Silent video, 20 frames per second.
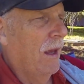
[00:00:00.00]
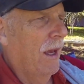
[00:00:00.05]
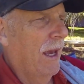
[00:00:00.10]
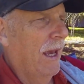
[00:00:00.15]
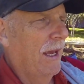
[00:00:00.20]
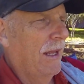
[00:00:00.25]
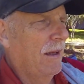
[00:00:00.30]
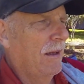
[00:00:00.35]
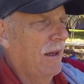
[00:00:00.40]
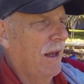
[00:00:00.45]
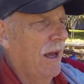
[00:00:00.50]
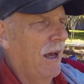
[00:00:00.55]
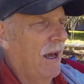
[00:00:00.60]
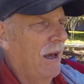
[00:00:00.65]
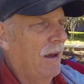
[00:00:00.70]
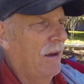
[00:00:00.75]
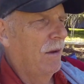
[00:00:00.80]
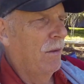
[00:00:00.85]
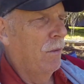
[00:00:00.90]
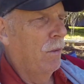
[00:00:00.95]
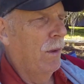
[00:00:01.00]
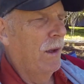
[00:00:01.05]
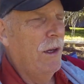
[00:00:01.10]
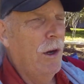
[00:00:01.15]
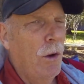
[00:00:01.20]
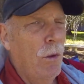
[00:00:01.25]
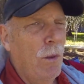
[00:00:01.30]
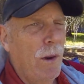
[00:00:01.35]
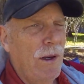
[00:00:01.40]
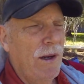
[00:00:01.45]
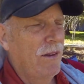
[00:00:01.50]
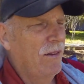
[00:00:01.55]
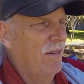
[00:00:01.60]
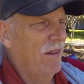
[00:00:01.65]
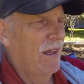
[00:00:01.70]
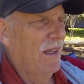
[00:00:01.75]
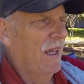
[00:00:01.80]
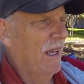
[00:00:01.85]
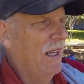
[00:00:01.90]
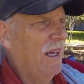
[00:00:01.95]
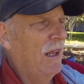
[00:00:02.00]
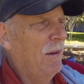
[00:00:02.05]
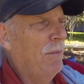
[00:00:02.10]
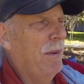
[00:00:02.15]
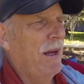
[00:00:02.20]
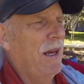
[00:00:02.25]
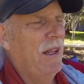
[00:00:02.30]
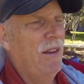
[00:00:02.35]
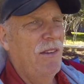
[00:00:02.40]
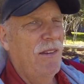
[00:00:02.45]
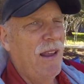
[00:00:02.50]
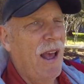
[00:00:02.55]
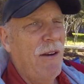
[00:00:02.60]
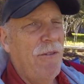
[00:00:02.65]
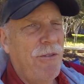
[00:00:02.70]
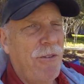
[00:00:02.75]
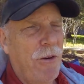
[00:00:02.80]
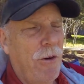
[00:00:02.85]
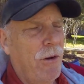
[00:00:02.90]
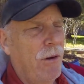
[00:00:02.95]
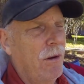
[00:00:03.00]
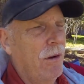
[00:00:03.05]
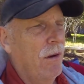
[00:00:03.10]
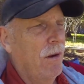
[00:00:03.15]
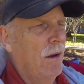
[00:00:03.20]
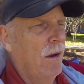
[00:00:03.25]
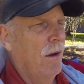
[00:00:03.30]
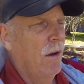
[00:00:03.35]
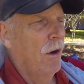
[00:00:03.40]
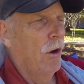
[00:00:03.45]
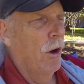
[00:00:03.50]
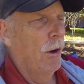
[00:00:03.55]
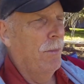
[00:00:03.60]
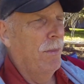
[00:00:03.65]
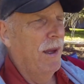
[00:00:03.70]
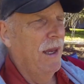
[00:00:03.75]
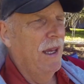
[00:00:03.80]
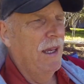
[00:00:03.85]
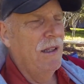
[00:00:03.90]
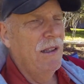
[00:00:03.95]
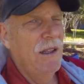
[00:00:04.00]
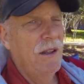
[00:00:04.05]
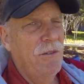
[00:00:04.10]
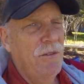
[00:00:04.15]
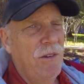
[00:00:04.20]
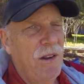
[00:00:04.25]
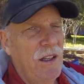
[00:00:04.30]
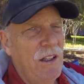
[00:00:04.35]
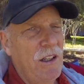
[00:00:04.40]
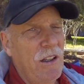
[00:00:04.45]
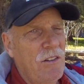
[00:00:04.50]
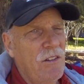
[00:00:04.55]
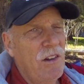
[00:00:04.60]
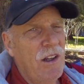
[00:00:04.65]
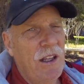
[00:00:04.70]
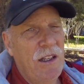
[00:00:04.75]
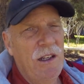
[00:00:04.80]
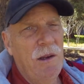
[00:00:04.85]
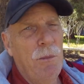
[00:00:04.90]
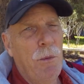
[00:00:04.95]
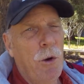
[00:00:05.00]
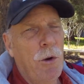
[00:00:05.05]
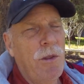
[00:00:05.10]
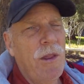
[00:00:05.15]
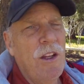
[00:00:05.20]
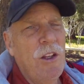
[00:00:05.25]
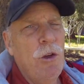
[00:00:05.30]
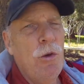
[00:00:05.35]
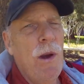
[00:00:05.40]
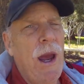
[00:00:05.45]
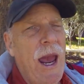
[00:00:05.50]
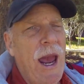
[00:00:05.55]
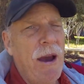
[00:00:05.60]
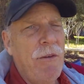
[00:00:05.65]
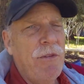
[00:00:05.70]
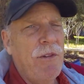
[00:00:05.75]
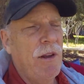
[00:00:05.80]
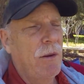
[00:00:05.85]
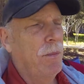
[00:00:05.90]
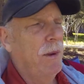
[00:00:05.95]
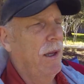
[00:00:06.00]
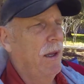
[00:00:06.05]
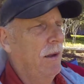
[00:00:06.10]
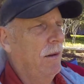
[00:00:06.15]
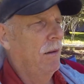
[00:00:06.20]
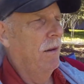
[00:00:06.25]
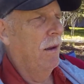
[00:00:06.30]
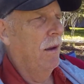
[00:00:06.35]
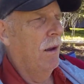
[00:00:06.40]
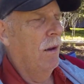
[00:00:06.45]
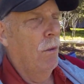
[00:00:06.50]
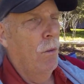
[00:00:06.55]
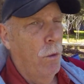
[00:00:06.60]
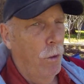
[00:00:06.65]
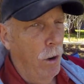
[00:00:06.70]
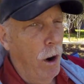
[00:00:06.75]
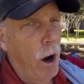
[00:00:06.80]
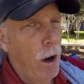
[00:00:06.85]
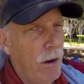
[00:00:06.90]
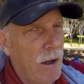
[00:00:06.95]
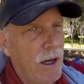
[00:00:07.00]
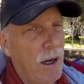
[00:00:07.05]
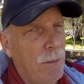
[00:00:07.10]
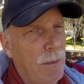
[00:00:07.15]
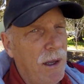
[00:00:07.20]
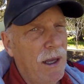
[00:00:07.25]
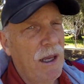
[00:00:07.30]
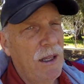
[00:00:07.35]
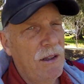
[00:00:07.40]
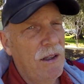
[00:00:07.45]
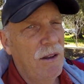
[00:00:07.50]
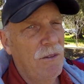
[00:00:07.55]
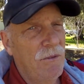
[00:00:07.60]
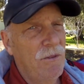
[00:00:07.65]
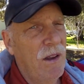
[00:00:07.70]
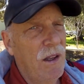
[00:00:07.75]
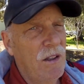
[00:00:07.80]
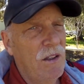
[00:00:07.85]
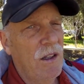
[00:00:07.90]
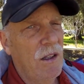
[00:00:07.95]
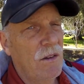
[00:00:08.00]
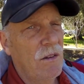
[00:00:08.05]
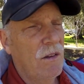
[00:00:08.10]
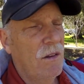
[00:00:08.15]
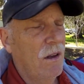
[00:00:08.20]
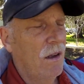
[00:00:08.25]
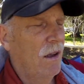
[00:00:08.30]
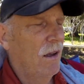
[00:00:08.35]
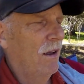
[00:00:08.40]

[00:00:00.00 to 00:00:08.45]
don't want to see anybody suffer or be inconvenienced any more than you have to be. We're all going to be inconvenienced.